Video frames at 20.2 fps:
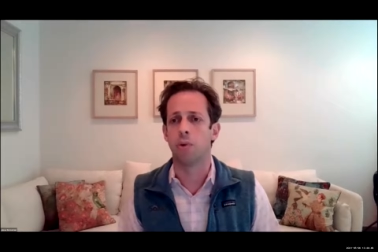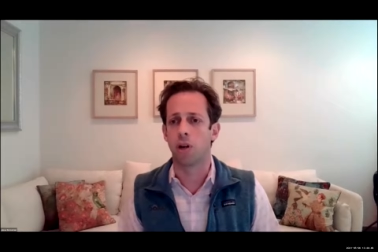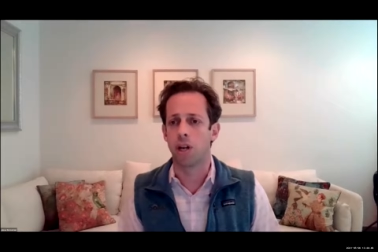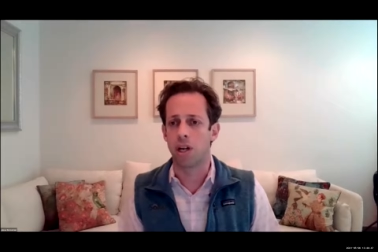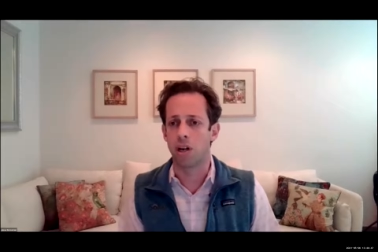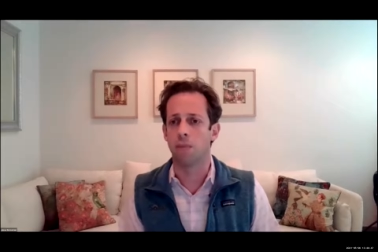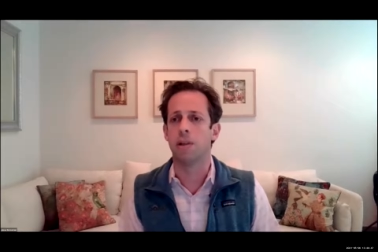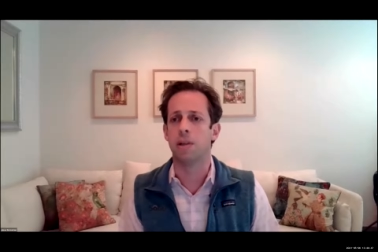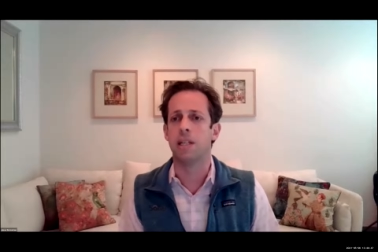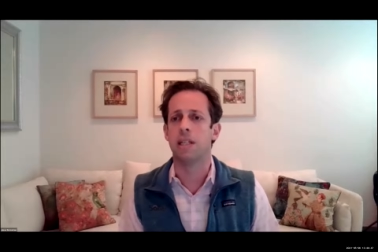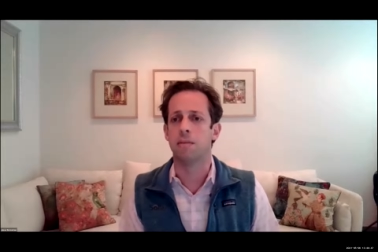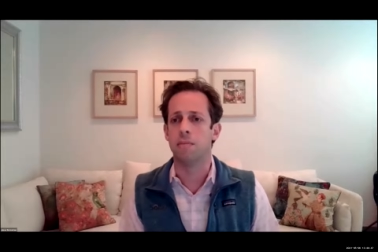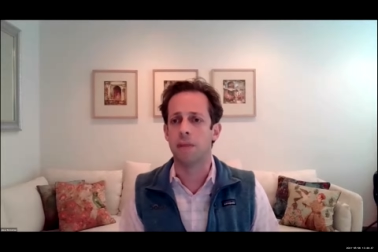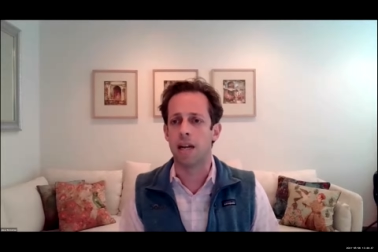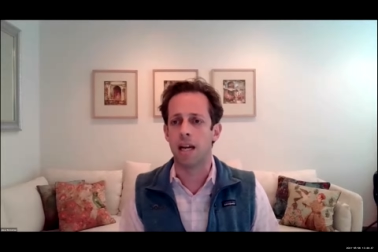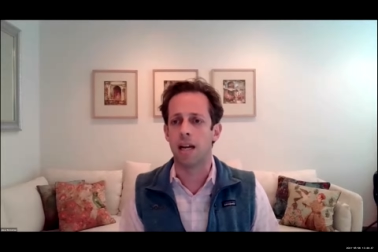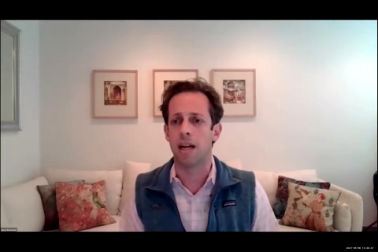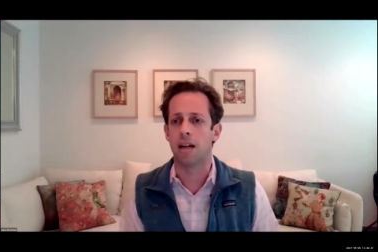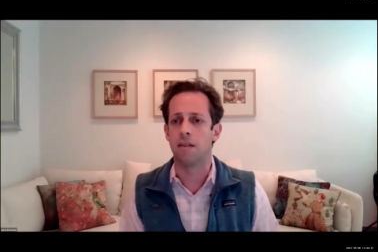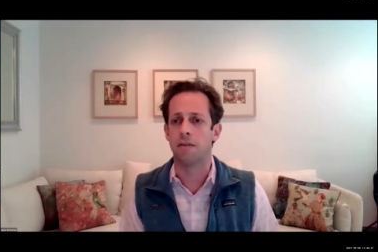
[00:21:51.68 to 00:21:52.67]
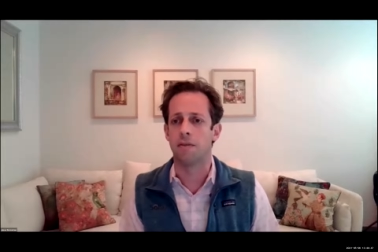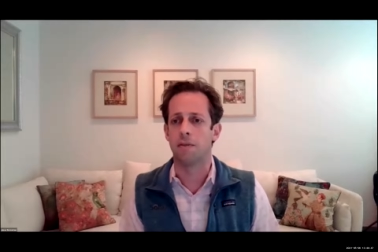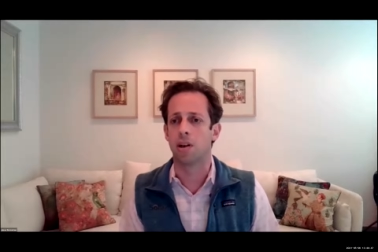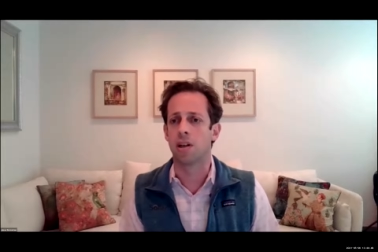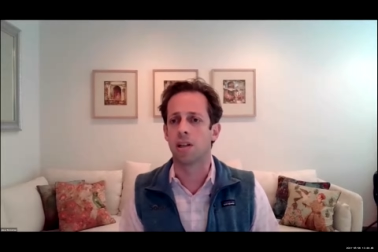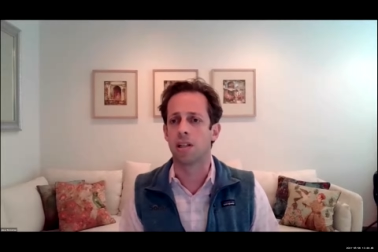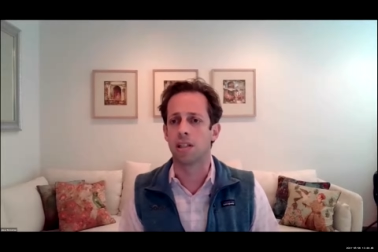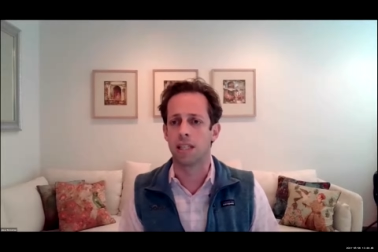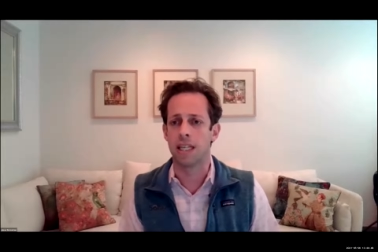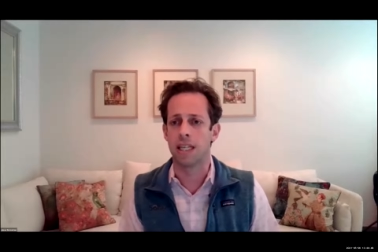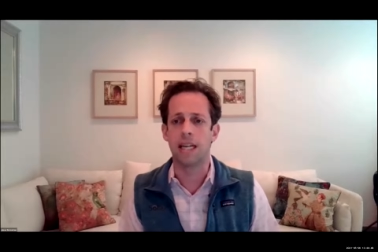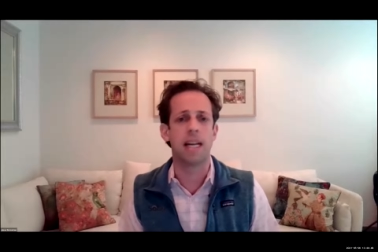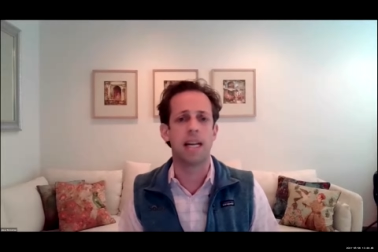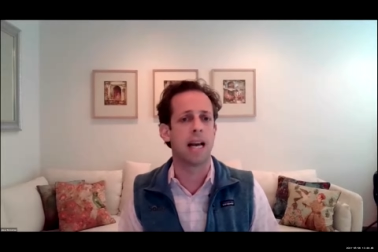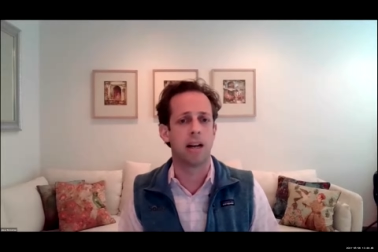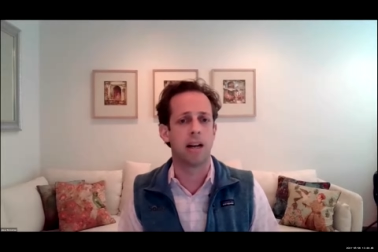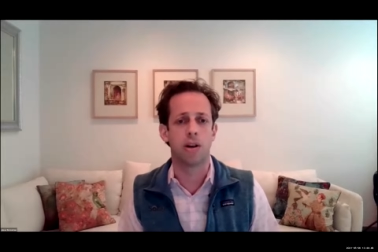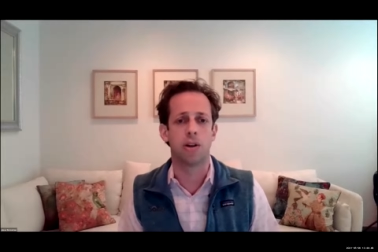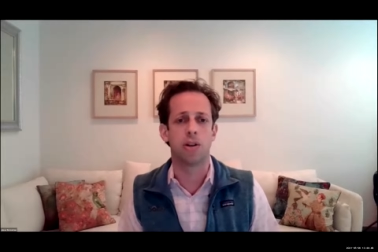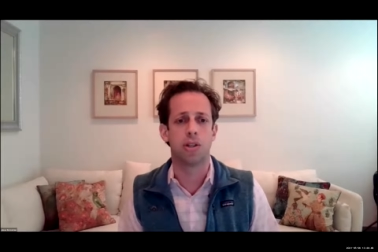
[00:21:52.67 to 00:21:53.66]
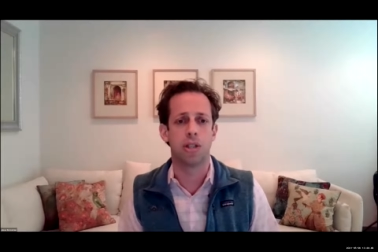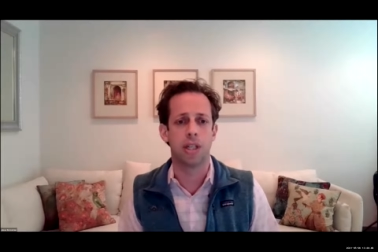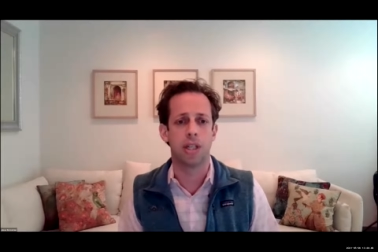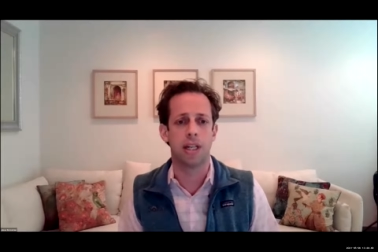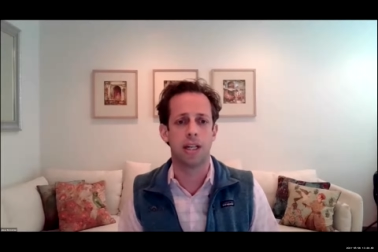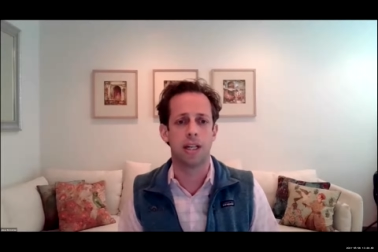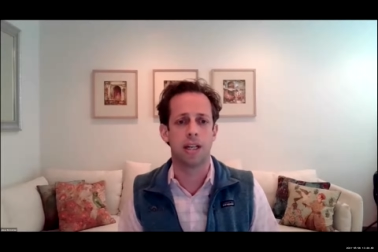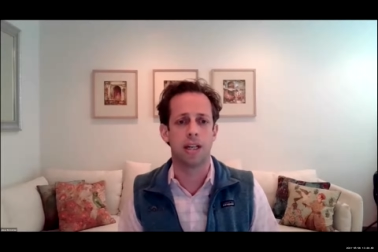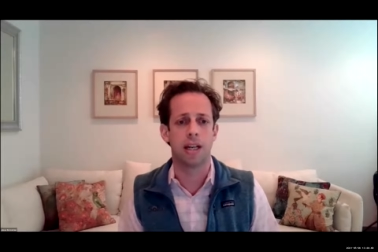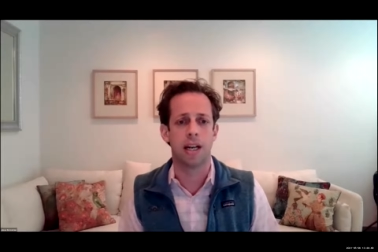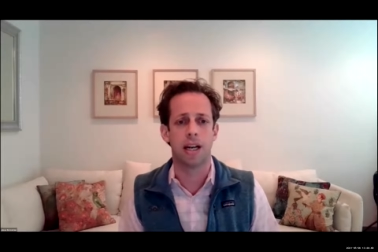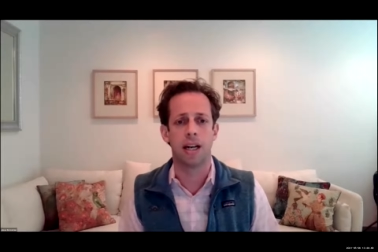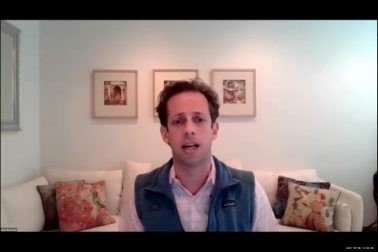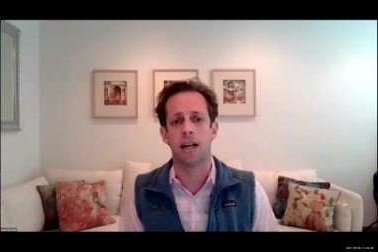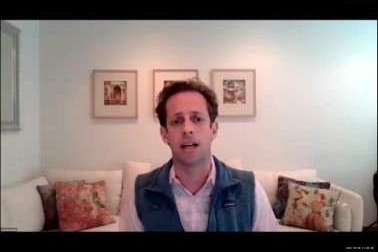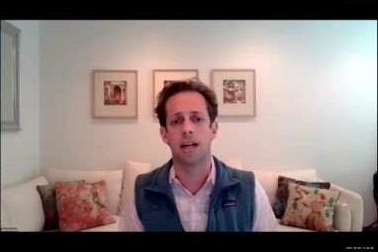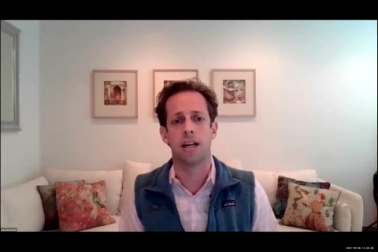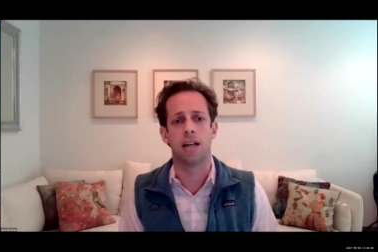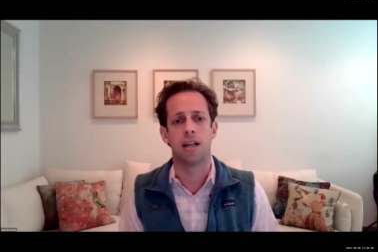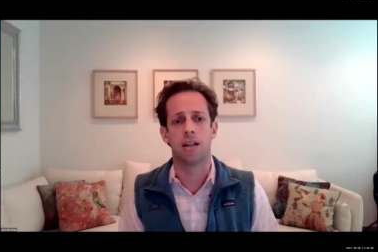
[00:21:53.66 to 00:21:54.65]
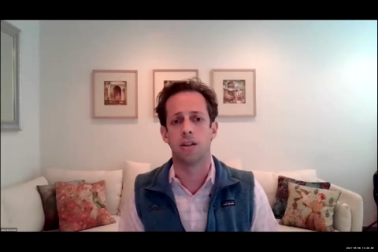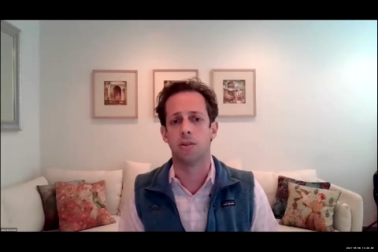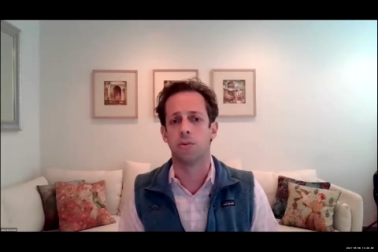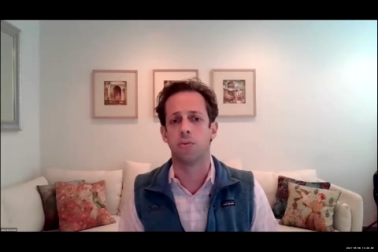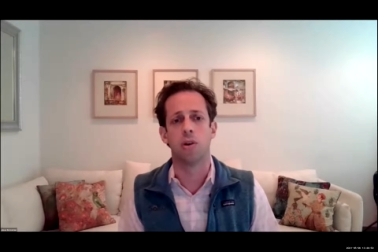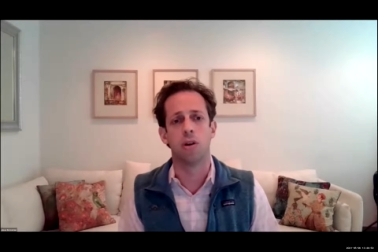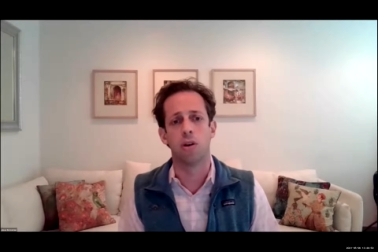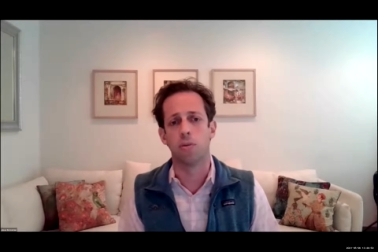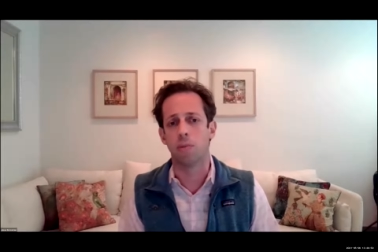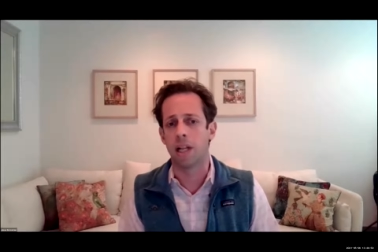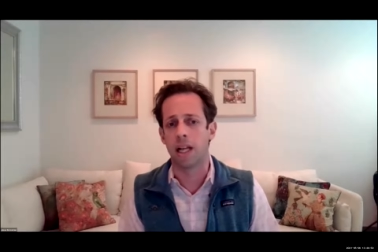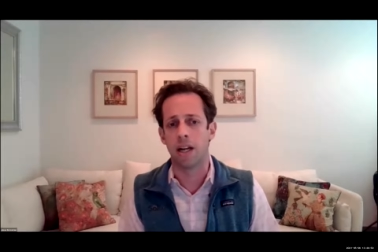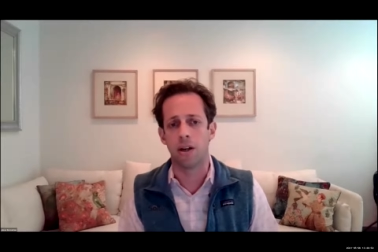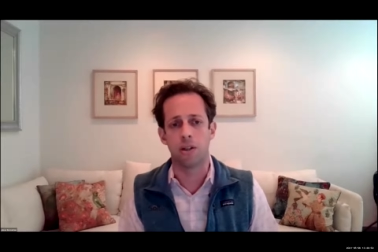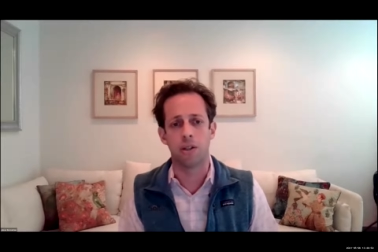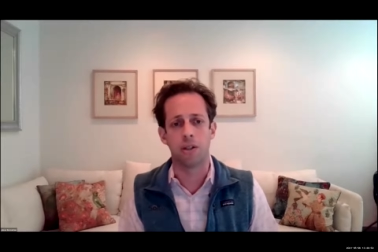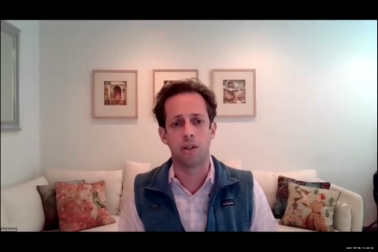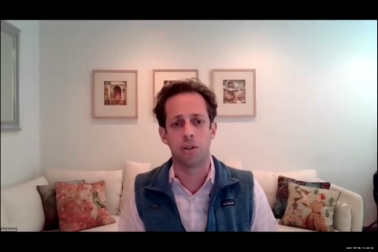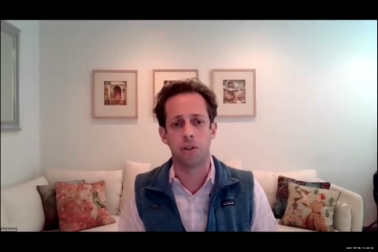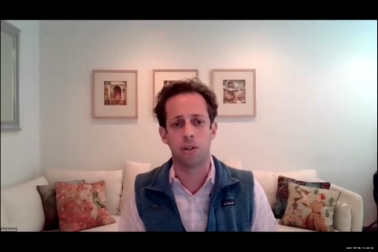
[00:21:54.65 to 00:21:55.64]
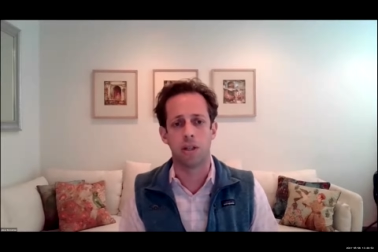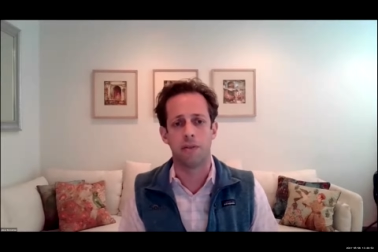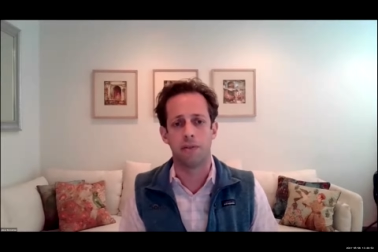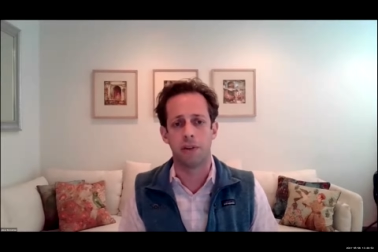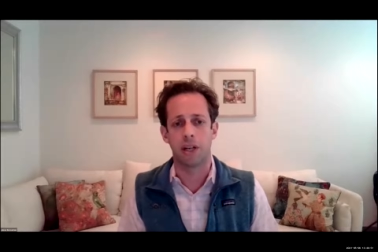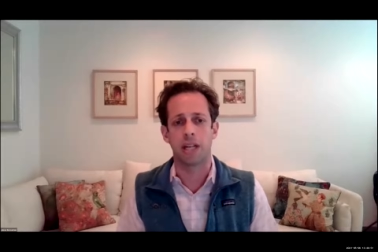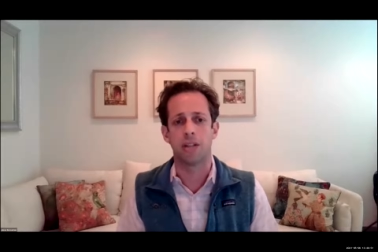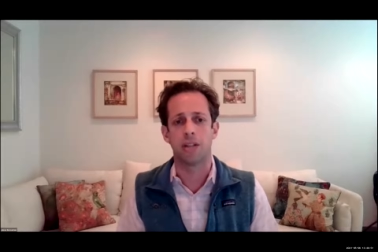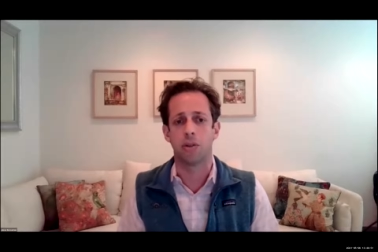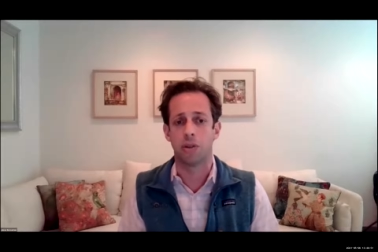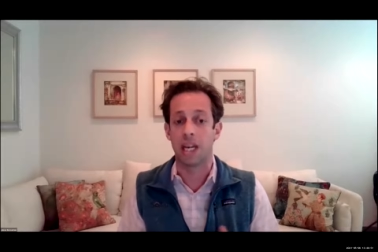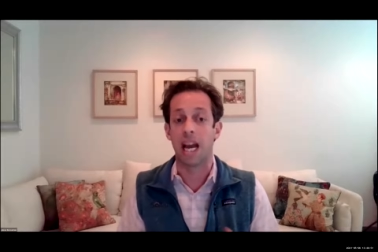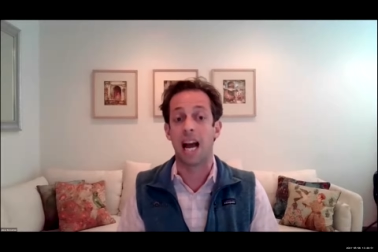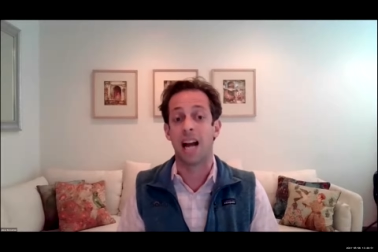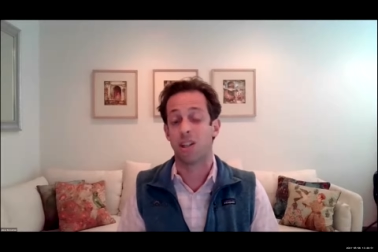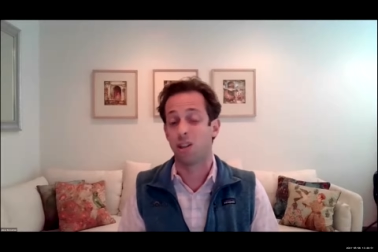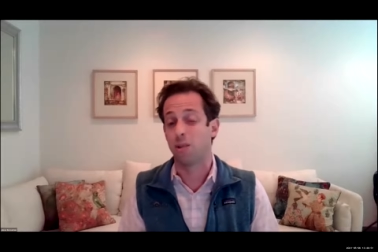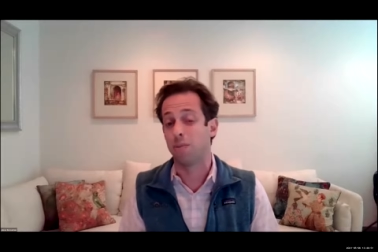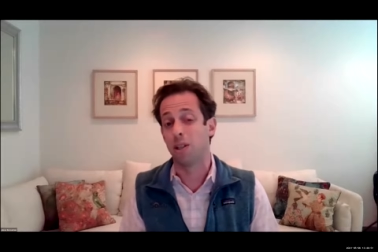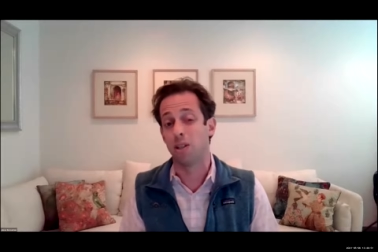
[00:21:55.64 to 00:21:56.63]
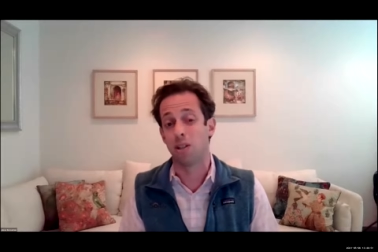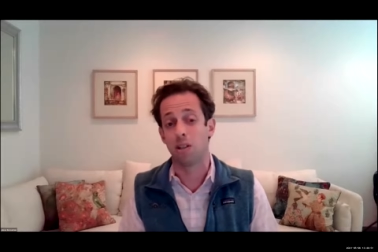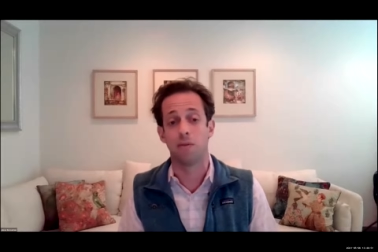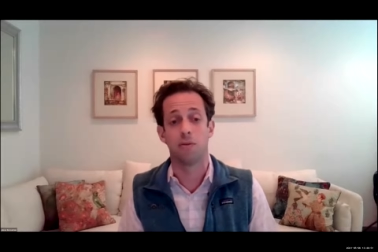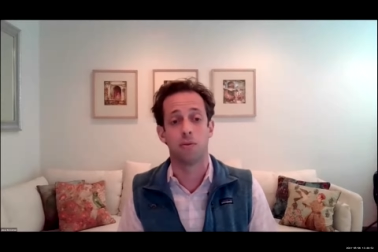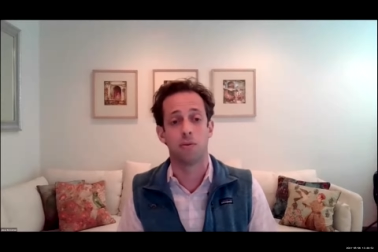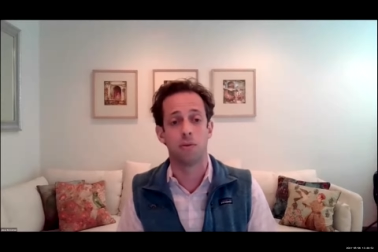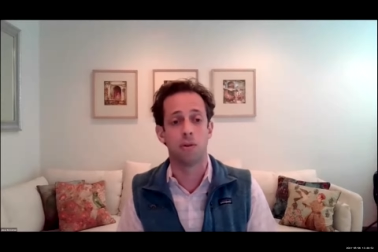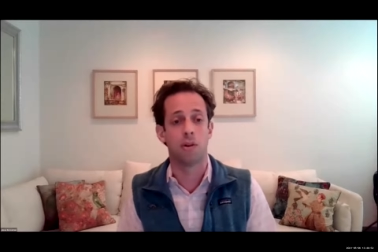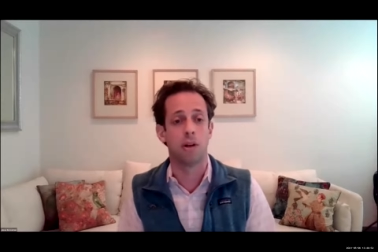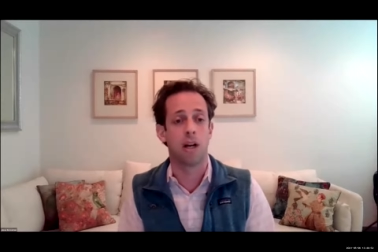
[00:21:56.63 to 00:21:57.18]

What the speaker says: procurement demand for clean energy and renewable energy certificates, or the attributes of